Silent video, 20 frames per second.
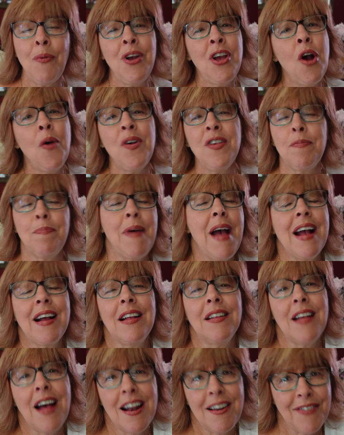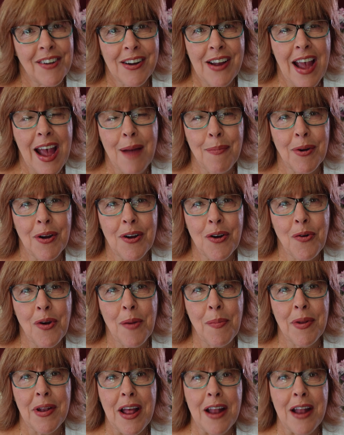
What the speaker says: We always pack a lot of camera equipment